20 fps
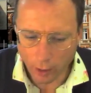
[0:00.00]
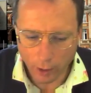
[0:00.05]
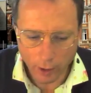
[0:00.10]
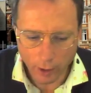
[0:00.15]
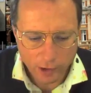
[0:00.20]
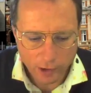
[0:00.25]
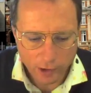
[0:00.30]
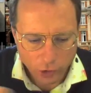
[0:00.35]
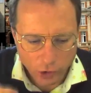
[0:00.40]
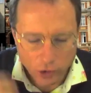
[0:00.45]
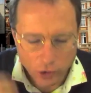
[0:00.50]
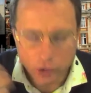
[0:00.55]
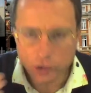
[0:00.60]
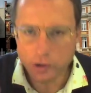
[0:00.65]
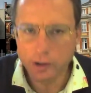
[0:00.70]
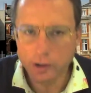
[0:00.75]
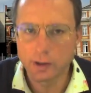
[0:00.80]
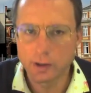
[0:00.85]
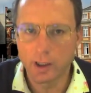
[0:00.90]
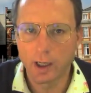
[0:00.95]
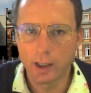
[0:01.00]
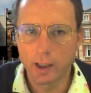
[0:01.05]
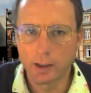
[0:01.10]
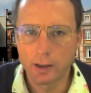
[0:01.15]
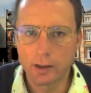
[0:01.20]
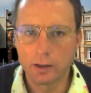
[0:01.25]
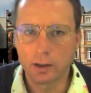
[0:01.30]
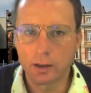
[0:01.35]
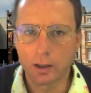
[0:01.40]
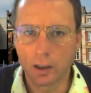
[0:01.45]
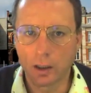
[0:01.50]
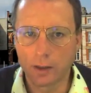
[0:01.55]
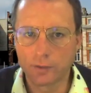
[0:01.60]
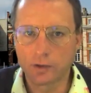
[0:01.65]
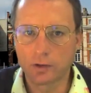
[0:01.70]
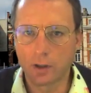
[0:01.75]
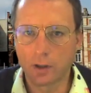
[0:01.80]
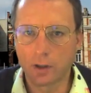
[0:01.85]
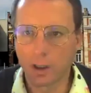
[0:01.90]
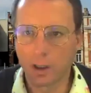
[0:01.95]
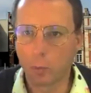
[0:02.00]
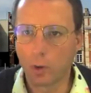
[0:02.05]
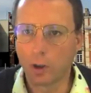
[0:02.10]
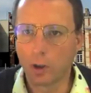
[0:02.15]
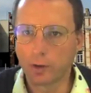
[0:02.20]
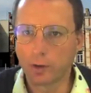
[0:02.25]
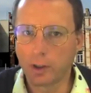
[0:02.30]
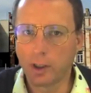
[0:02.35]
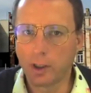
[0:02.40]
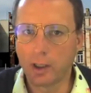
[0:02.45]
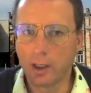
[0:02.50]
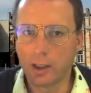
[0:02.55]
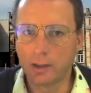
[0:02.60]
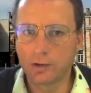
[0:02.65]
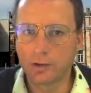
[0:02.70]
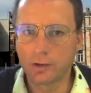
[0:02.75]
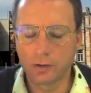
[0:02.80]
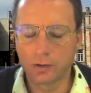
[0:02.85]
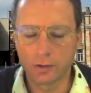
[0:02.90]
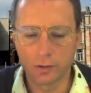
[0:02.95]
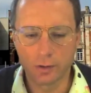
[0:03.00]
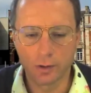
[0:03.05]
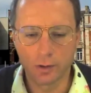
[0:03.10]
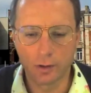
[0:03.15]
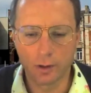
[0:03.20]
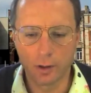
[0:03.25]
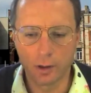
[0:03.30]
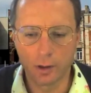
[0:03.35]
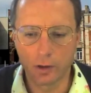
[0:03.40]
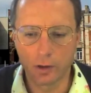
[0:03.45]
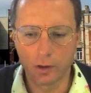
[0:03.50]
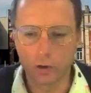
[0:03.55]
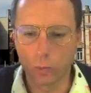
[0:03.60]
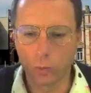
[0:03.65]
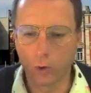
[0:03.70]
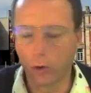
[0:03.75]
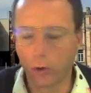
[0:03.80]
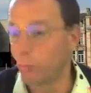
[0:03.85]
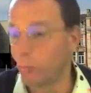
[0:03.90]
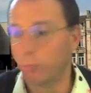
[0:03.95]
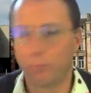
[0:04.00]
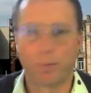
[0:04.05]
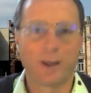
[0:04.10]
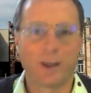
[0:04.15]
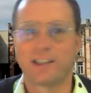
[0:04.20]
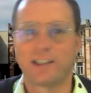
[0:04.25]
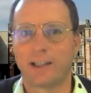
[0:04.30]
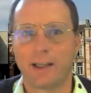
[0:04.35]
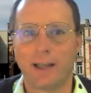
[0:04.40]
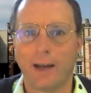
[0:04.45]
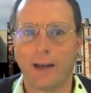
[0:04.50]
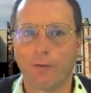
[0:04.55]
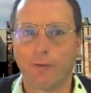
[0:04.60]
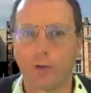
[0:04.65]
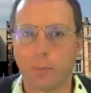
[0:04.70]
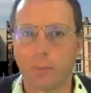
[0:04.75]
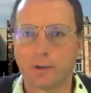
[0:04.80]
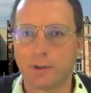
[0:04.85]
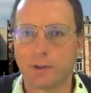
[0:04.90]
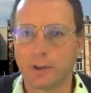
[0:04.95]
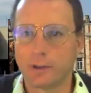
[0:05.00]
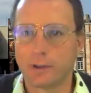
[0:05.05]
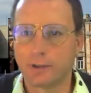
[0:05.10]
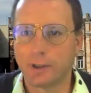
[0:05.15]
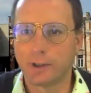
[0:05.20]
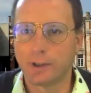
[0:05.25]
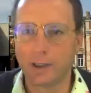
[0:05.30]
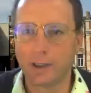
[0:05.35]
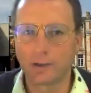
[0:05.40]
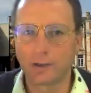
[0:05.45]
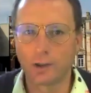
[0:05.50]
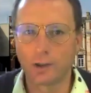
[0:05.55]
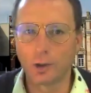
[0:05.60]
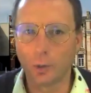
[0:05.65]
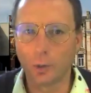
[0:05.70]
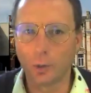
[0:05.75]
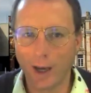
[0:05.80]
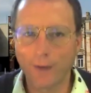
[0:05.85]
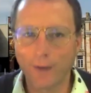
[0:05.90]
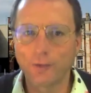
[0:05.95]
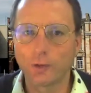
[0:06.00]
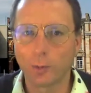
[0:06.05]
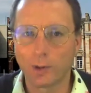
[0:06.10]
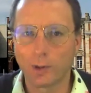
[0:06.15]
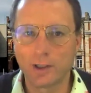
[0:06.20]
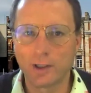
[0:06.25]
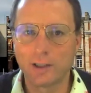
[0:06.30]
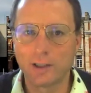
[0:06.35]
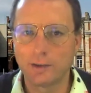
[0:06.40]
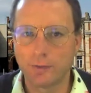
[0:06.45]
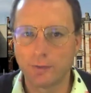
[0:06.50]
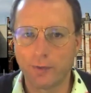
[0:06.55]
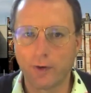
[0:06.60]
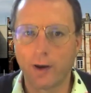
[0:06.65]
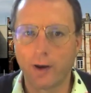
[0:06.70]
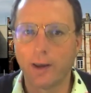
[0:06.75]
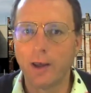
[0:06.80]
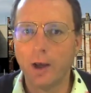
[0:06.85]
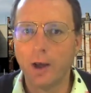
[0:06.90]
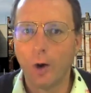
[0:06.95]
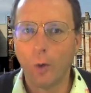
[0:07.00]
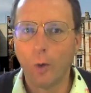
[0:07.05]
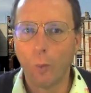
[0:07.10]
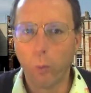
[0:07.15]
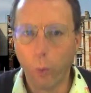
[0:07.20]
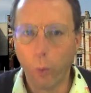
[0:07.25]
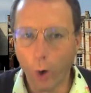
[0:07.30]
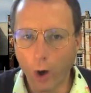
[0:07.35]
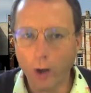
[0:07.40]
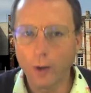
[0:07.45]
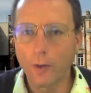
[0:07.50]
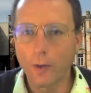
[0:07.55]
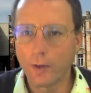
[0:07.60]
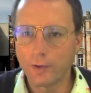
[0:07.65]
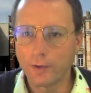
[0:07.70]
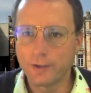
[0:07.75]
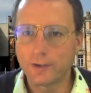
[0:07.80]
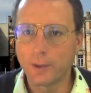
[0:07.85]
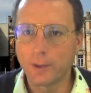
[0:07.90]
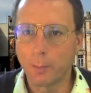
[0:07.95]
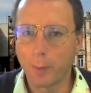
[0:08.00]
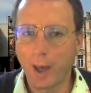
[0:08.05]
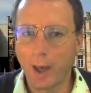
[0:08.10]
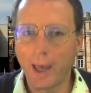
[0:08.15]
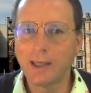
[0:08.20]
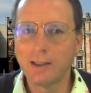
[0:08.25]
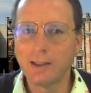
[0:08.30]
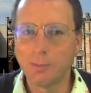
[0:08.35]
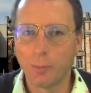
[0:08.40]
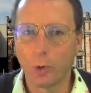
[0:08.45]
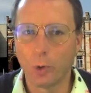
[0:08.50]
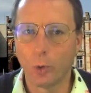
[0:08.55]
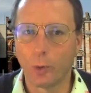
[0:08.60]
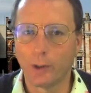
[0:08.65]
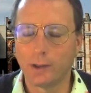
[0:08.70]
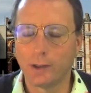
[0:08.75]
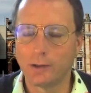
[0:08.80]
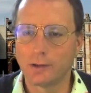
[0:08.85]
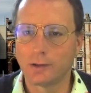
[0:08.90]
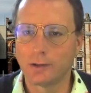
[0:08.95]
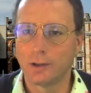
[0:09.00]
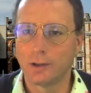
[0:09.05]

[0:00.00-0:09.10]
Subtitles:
is usually done in the kind of startup world is, or basically in every business, is that you have to identify what is the pain point